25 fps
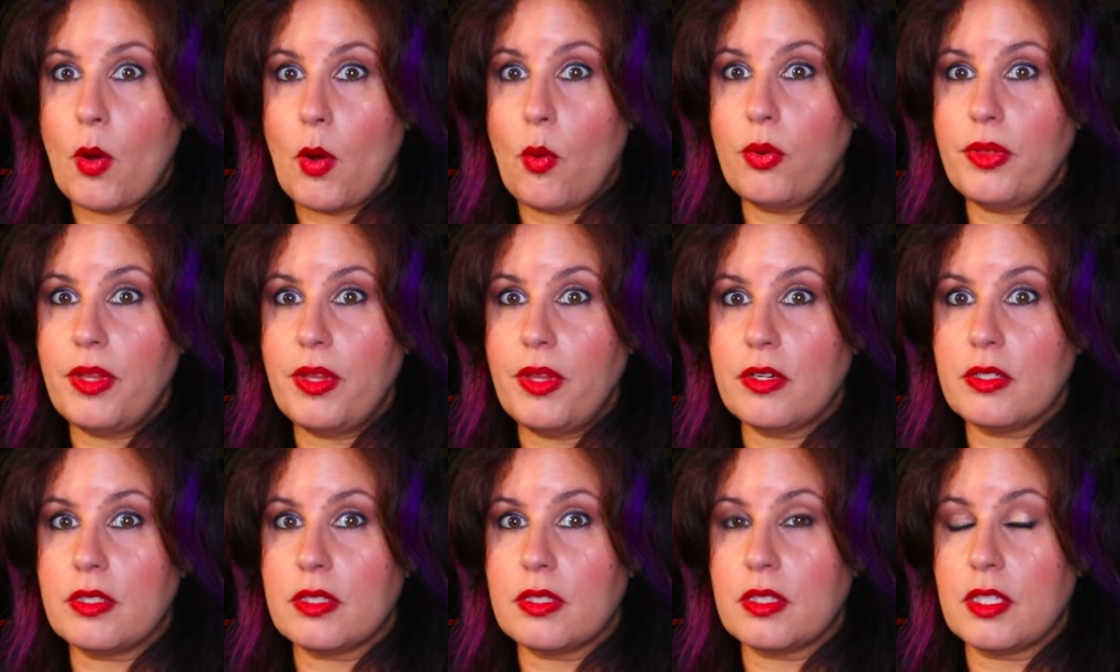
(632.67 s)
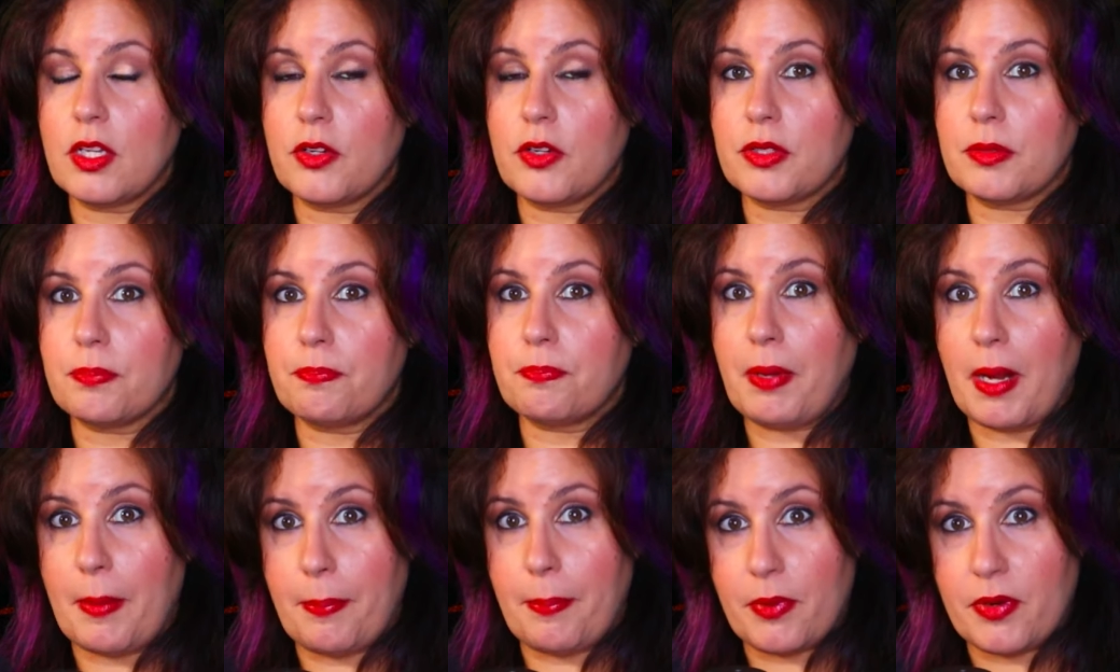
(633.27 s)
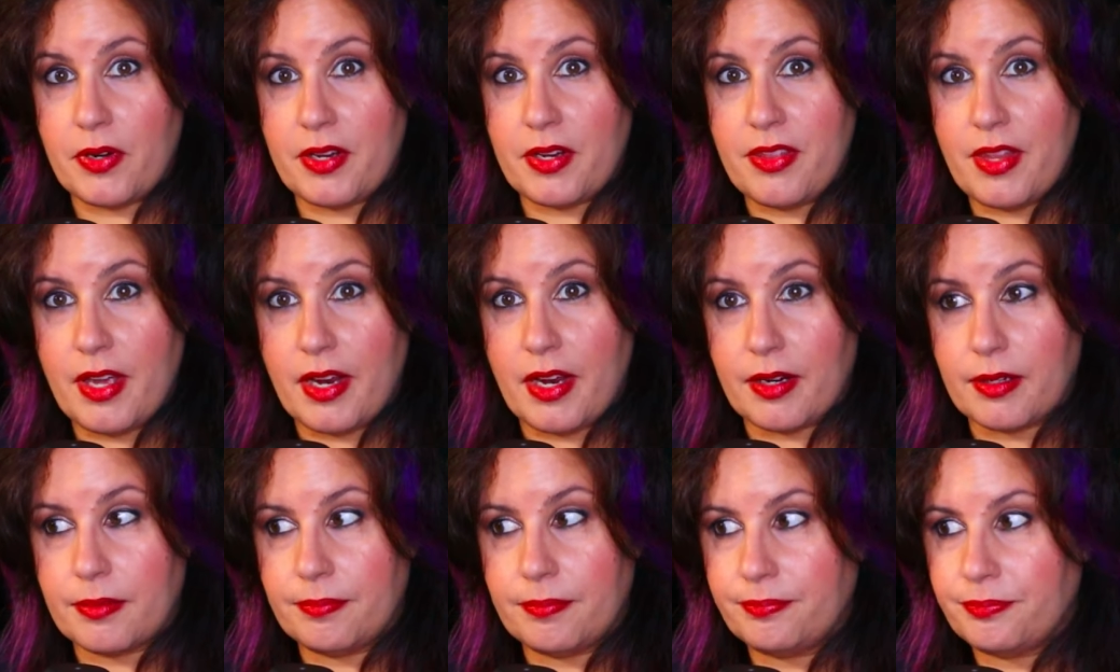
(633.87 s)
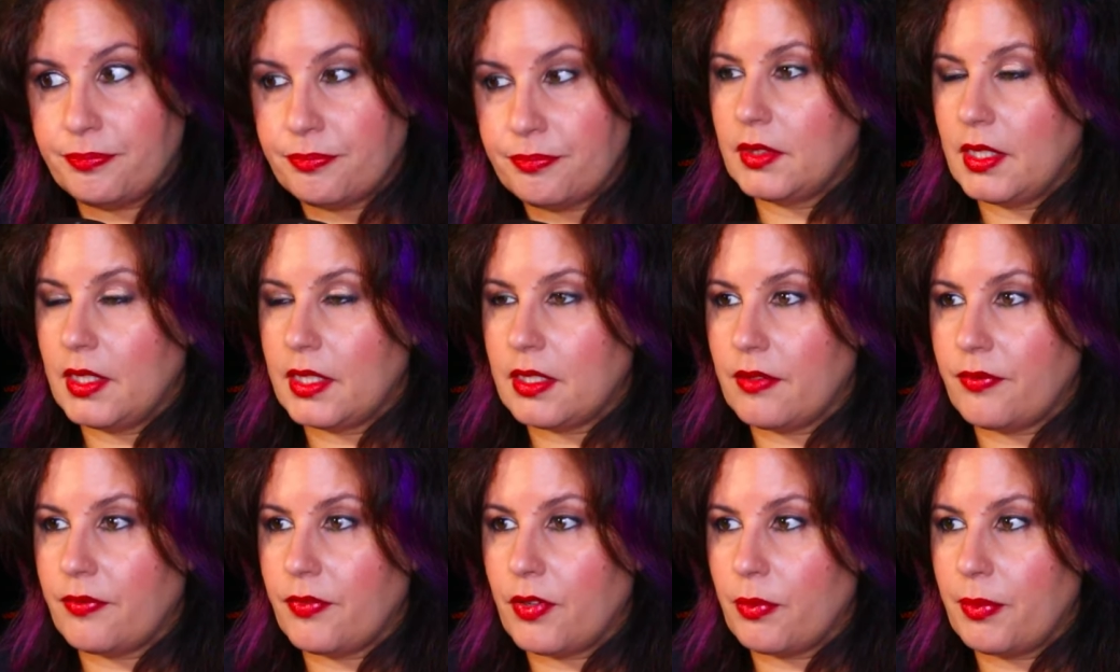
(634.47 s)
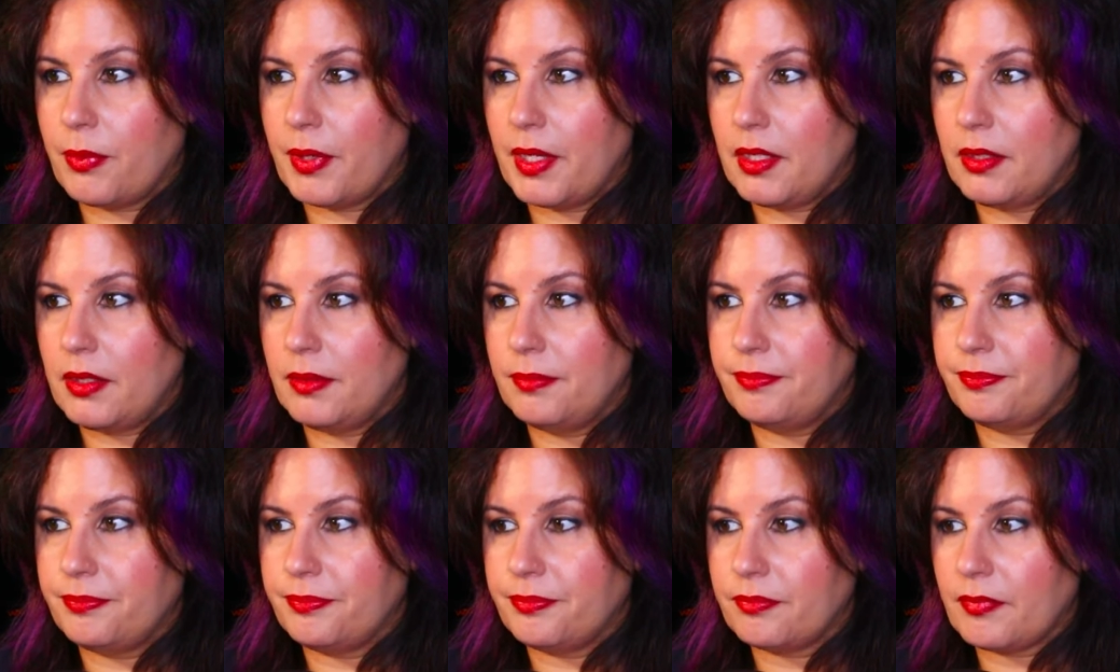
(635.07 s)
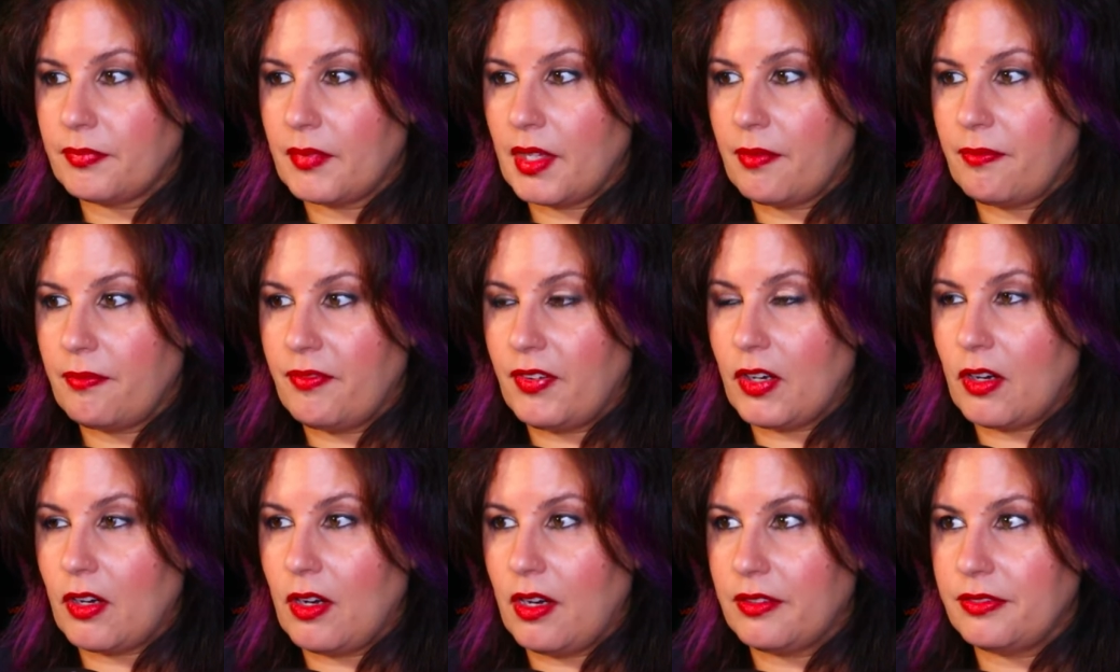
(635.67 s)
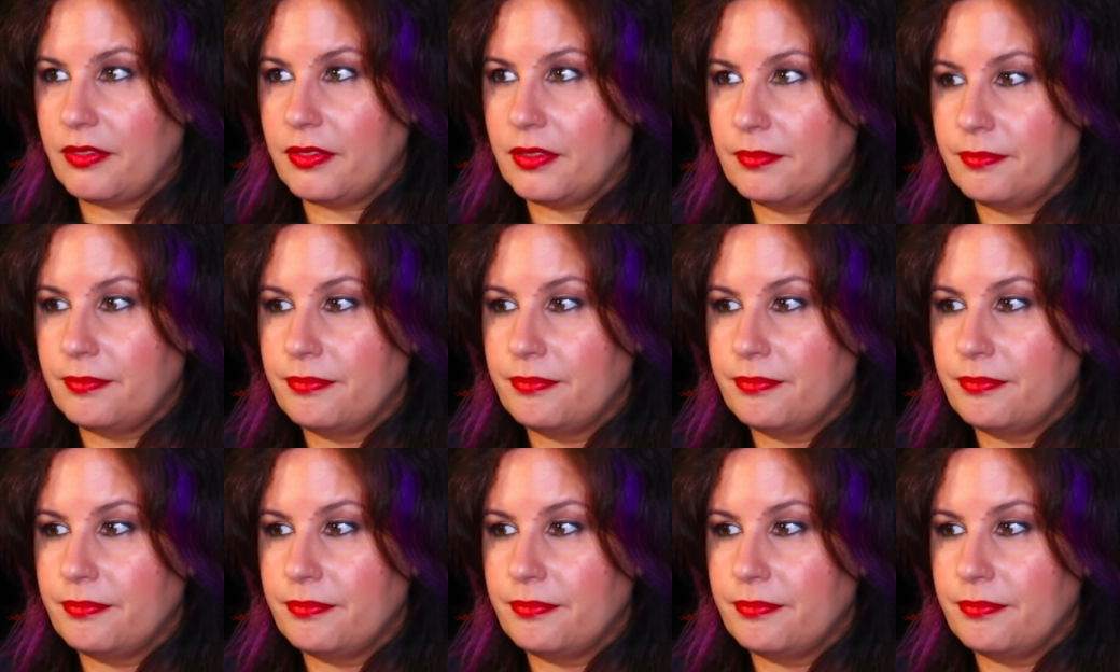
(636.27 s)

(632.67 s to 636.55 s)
Oh, there's paper in there. Is it for real? Fuck off.